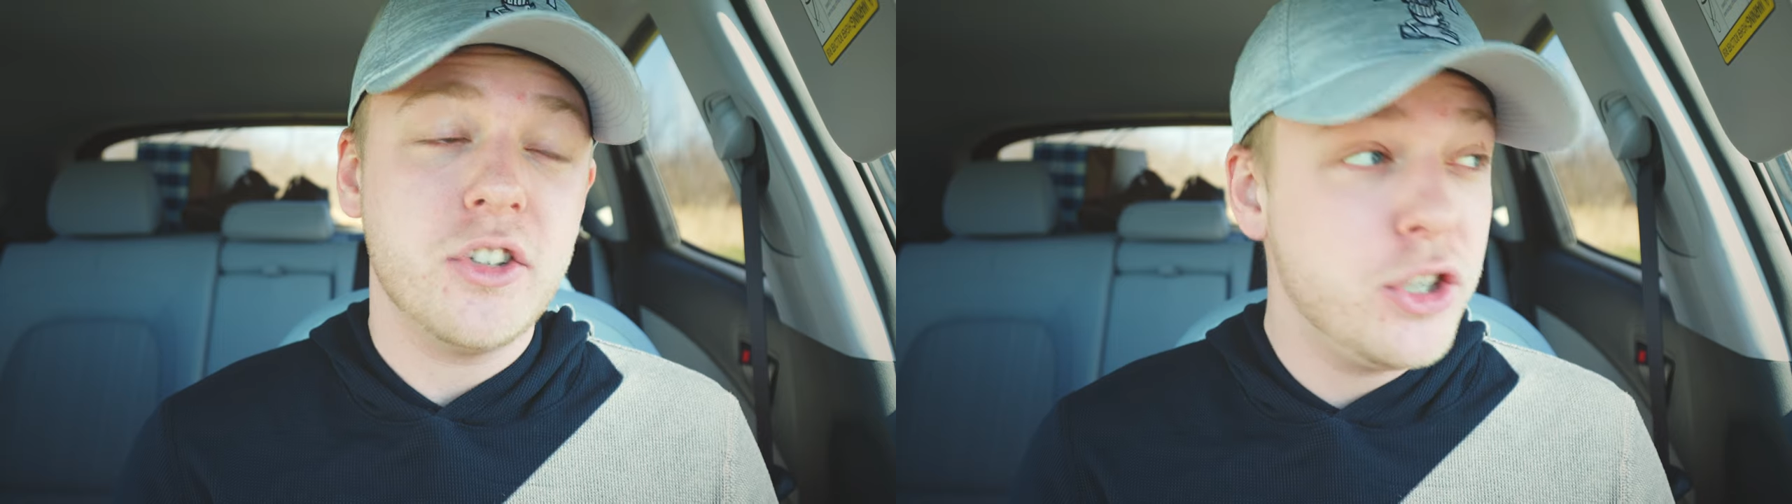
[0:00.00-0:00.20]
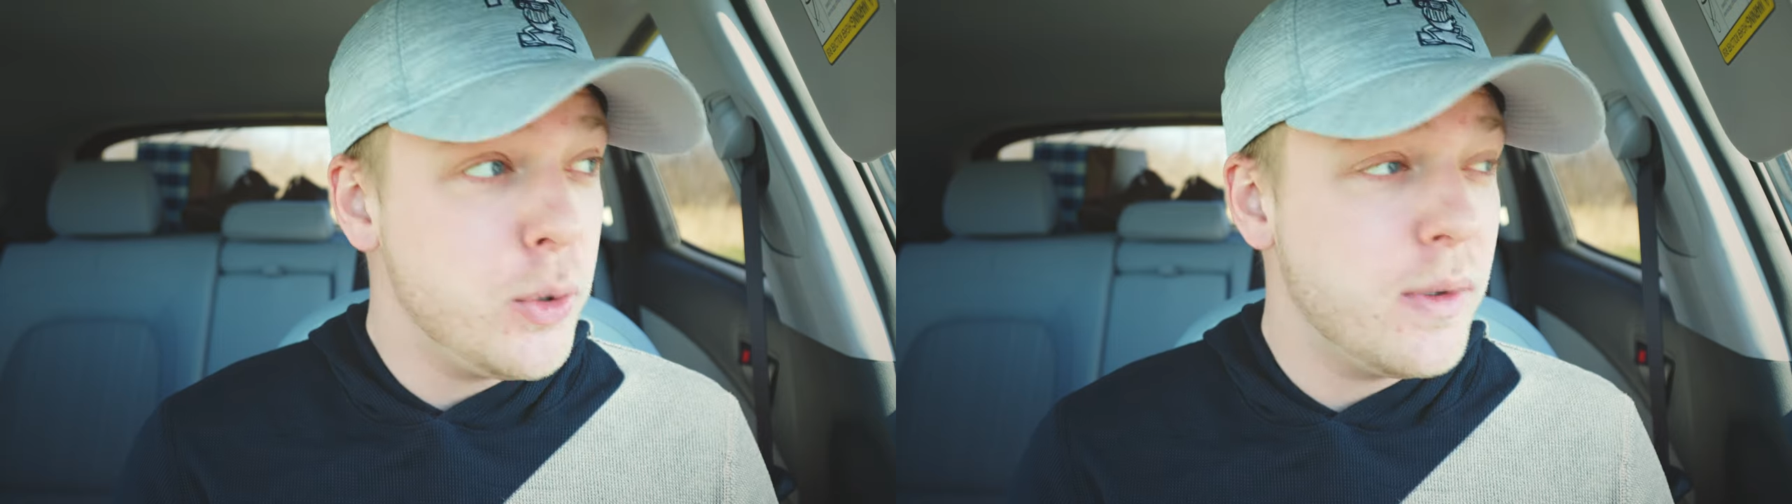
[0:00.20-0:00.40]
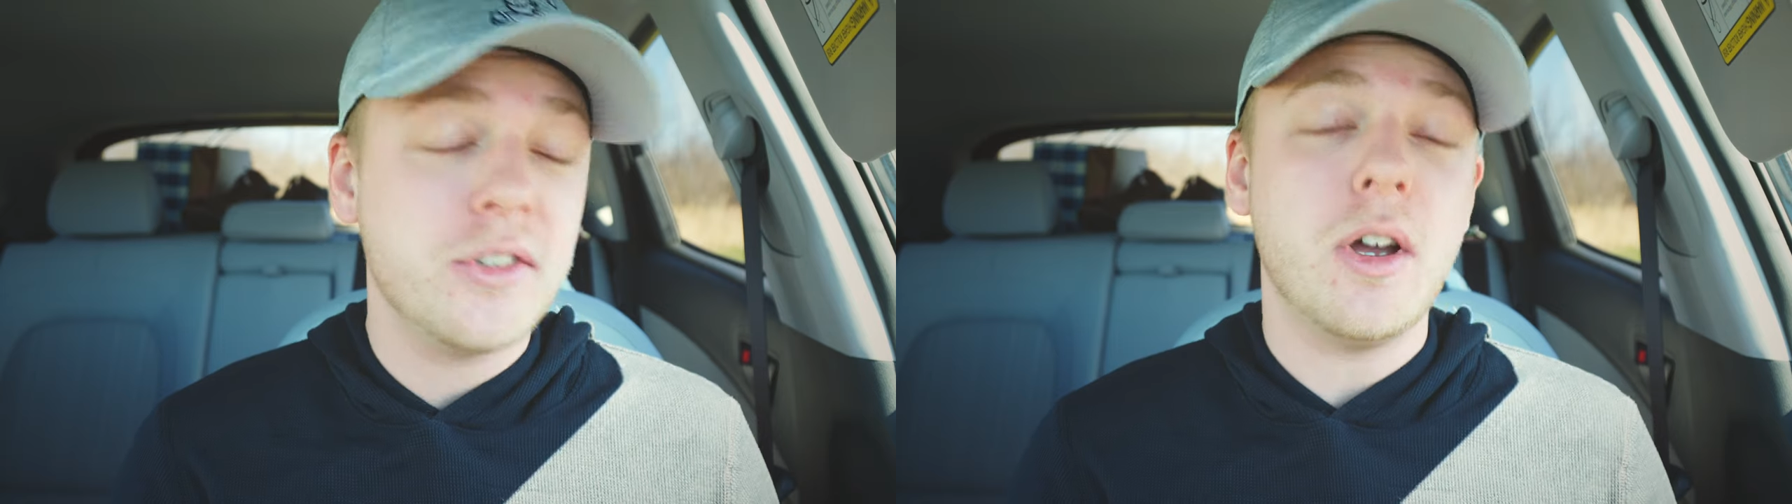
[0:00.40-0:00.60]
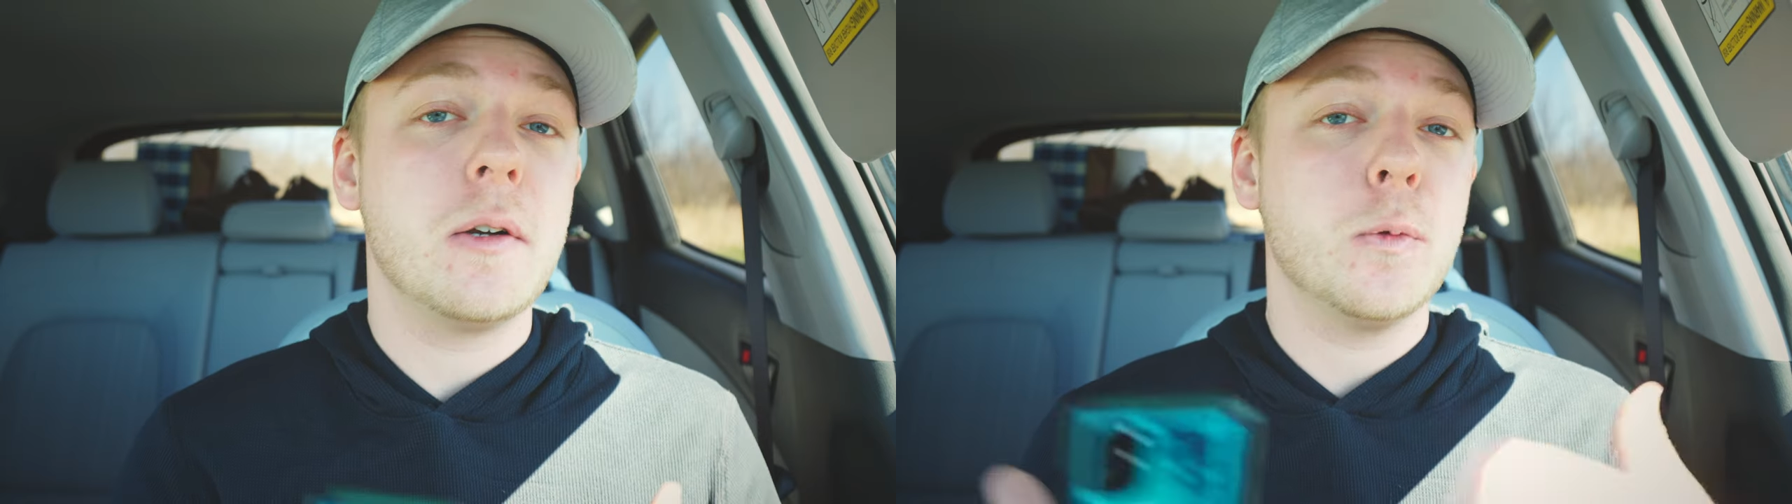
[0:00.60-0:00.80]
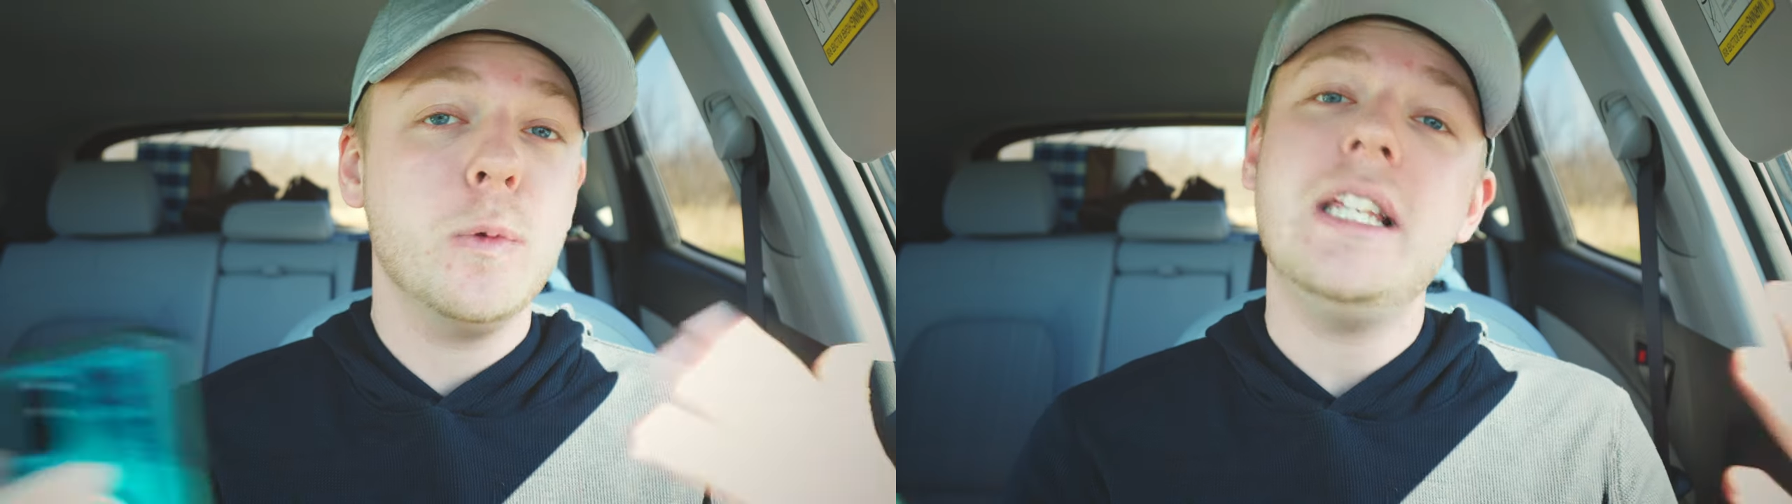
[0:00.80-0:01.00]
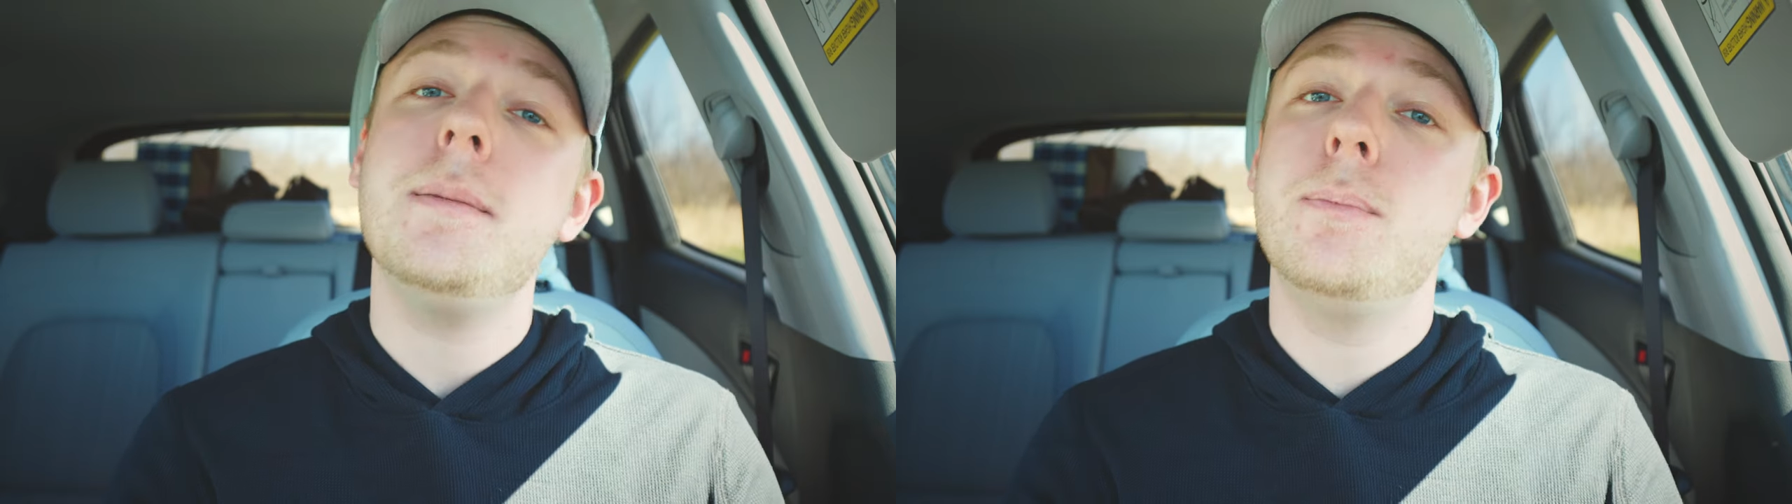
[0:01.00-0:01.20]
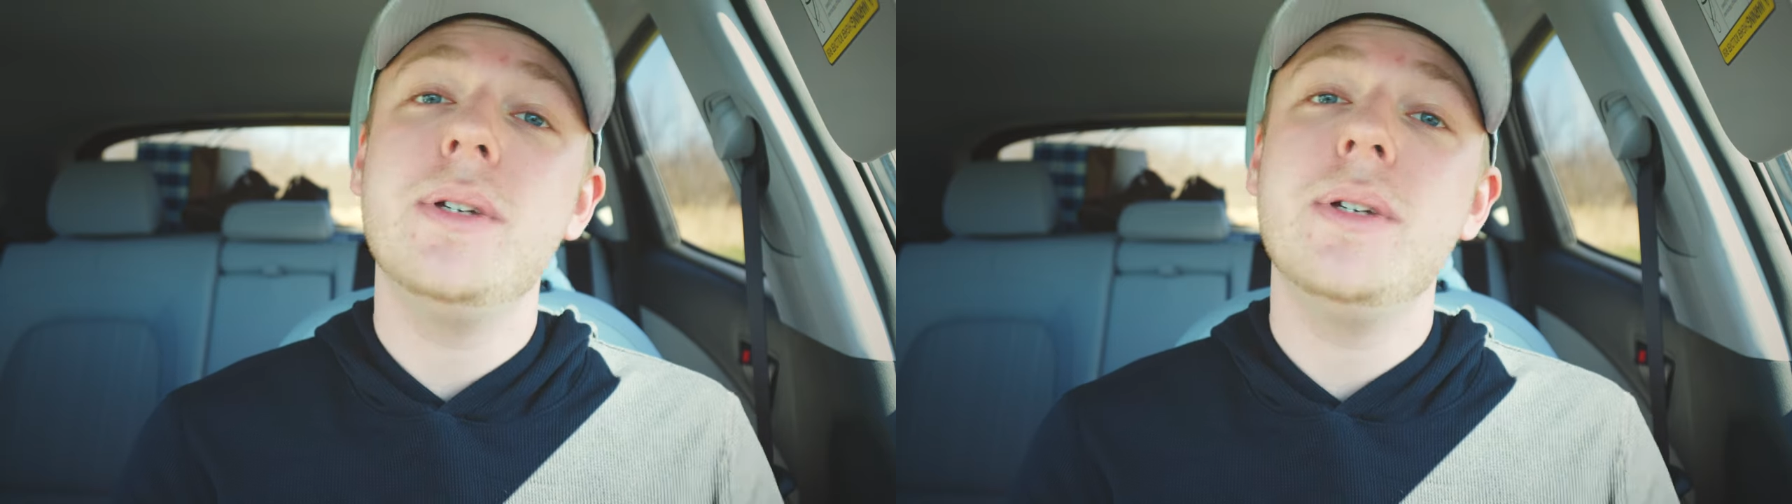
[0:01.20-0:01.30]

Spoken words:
to do this on a really